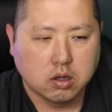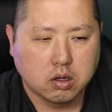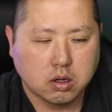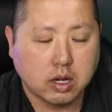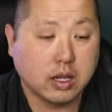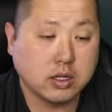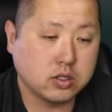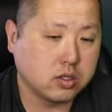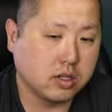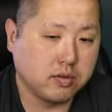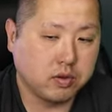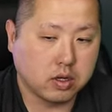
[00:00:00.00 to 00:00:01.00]
Unless you
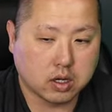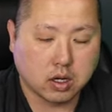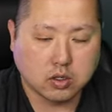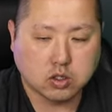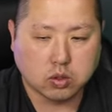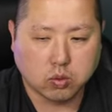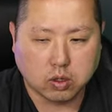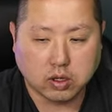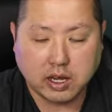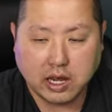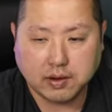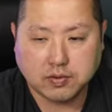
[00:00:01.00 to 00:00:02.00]
live in a country where you
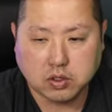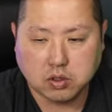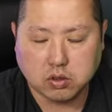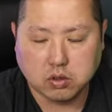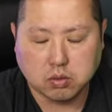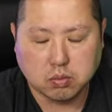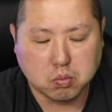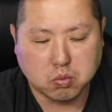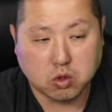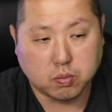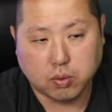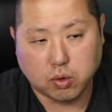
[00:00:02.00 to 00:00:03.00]
have to
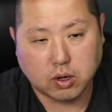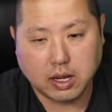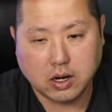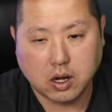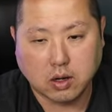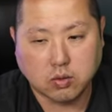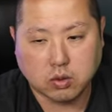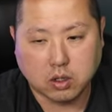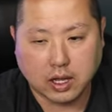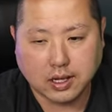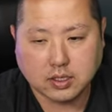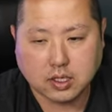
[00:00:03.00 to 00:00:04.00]
report on
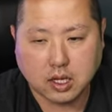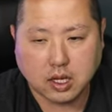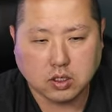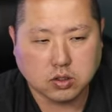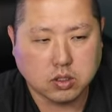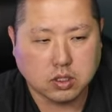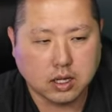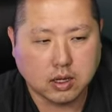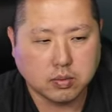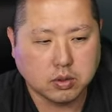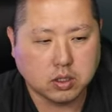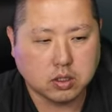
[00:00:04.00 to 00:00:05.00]
unrealized gains, and that would
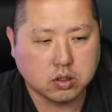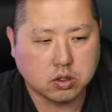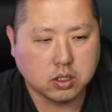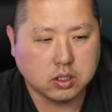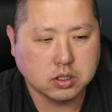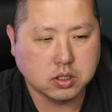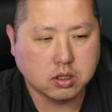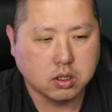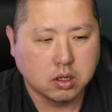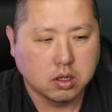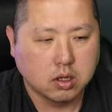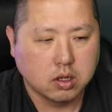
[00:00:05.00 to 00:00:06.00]
be crazy.
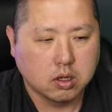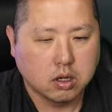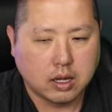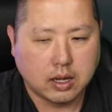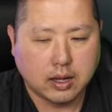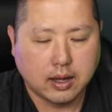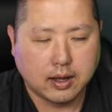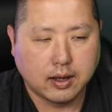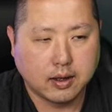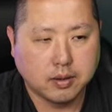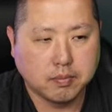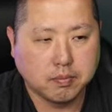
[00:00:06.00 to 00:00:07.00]
You
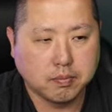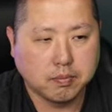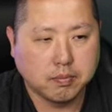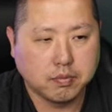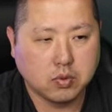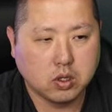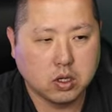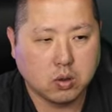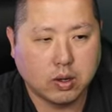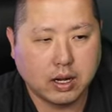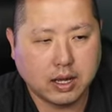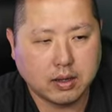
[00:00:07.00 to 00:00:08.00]
know what?